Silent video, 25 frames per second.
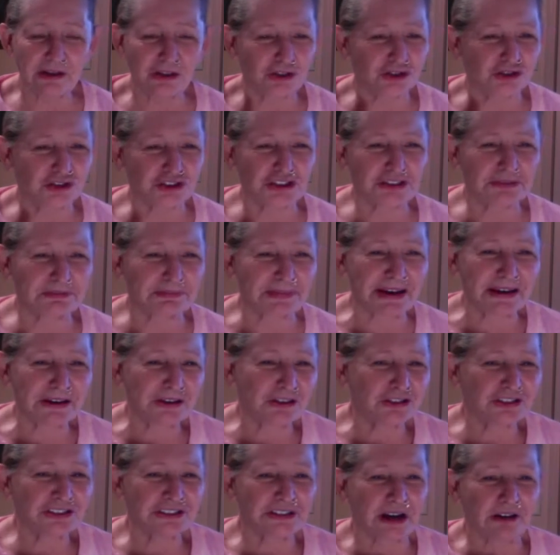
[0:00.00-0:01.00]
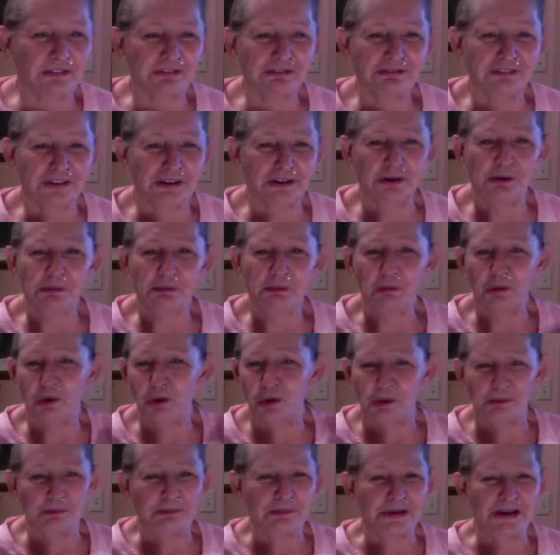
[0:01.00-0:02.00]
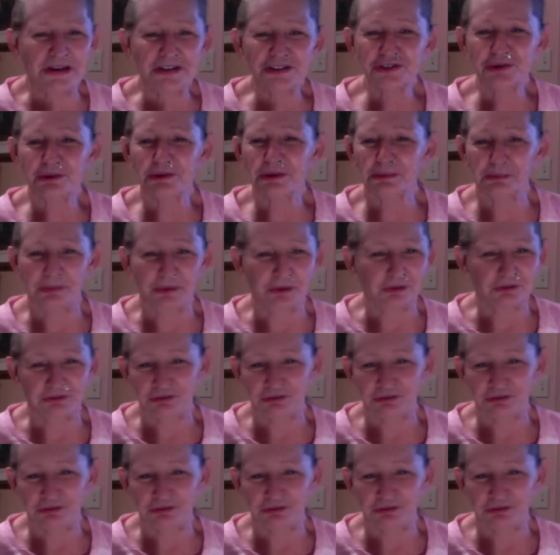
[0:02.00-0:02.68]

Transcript: You just make yourself feel more miserable